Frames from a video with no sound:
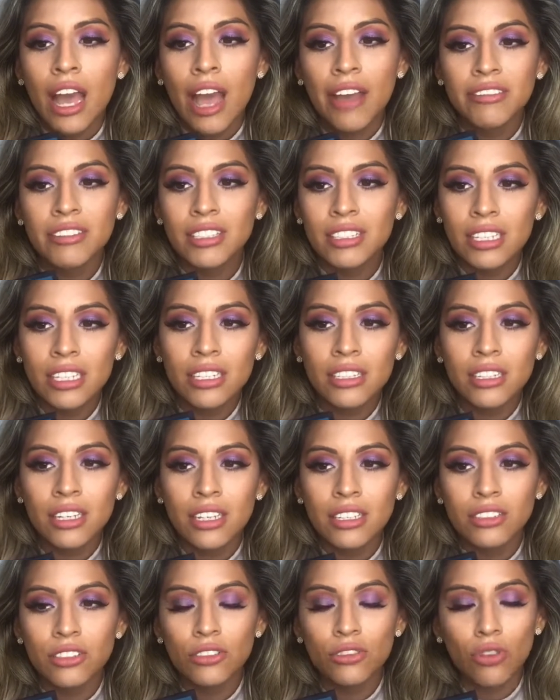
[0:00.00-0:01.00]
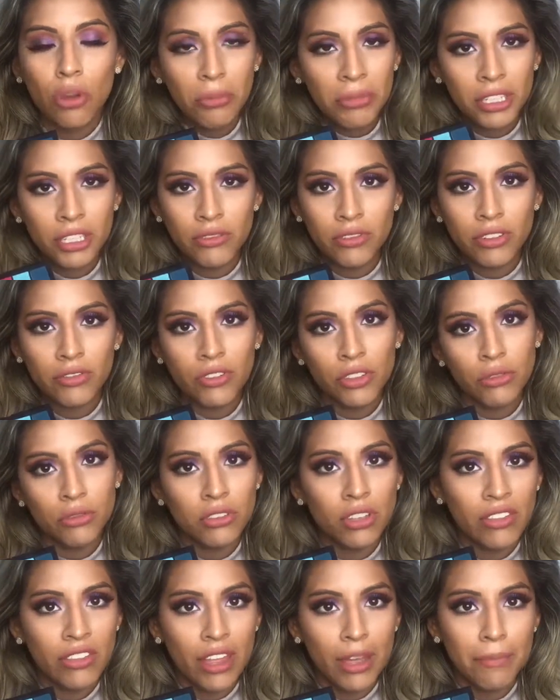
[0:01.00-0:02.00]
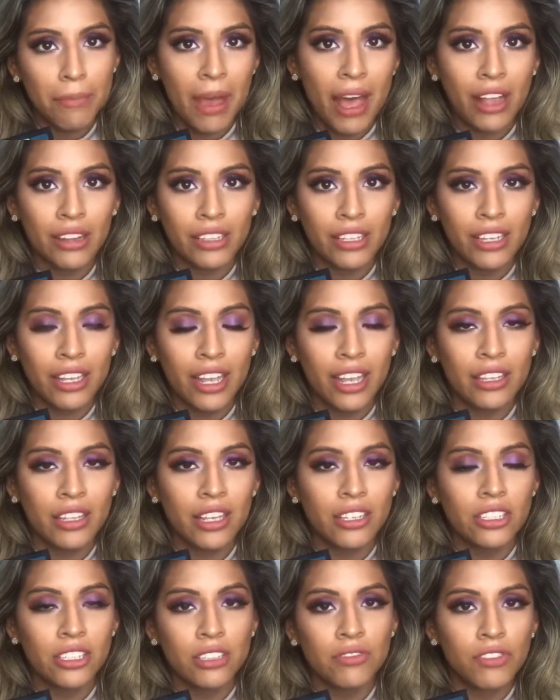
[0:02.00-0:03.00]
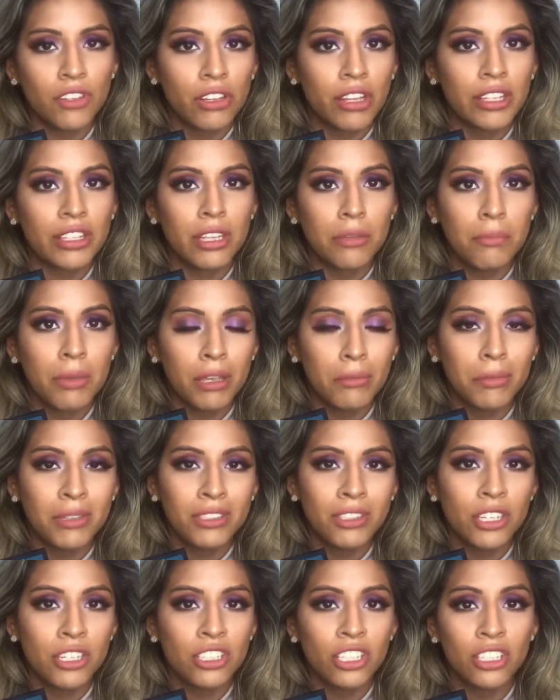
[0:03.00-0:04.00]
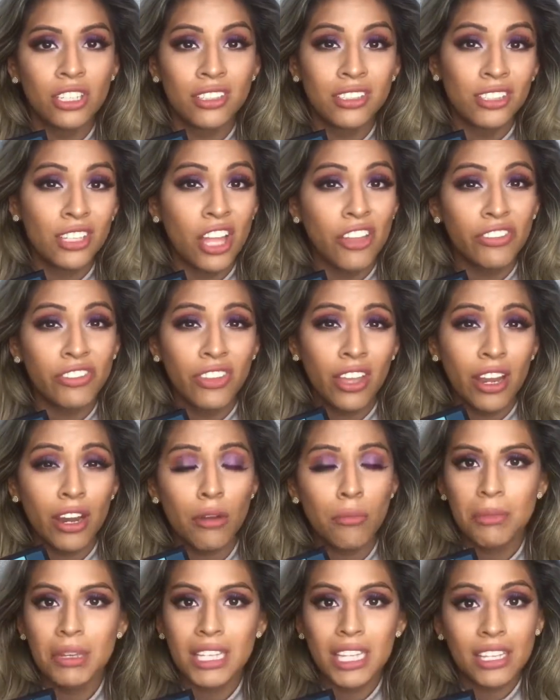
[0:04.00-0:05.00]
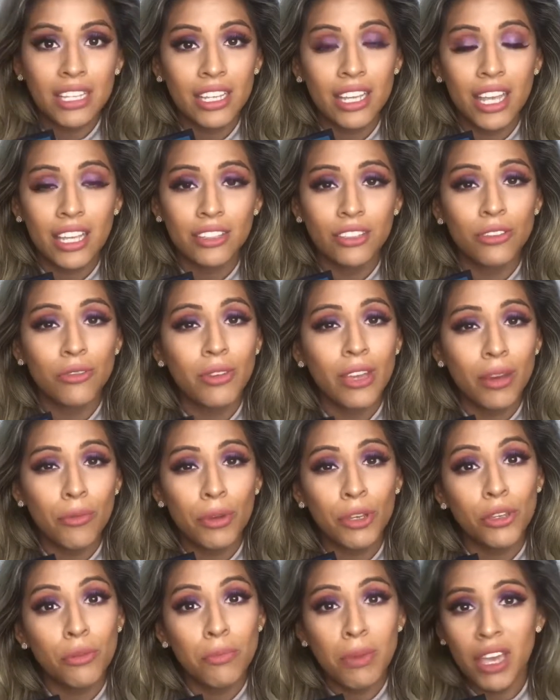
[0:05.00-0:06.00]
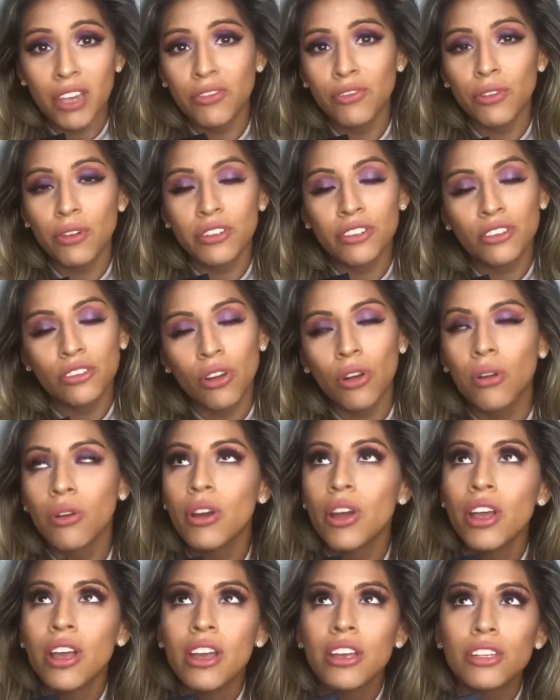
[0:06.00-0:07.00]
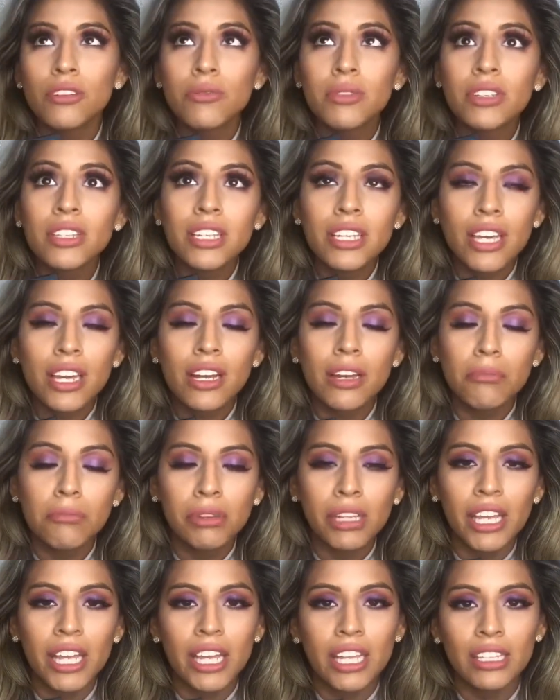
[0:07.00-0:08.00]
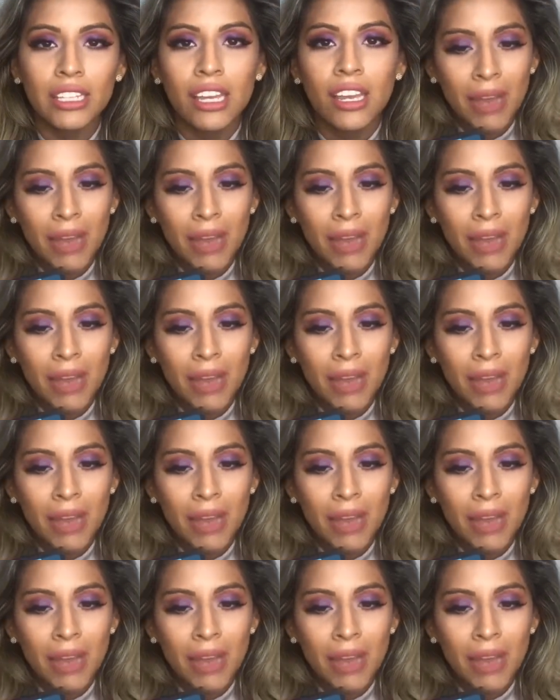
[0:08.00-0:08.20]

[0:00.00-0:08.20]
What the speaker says: I've seen so many reviews on that palette and I just feel like the pigmentation is not there. But then again, you get what you pay for, so you really can't complain.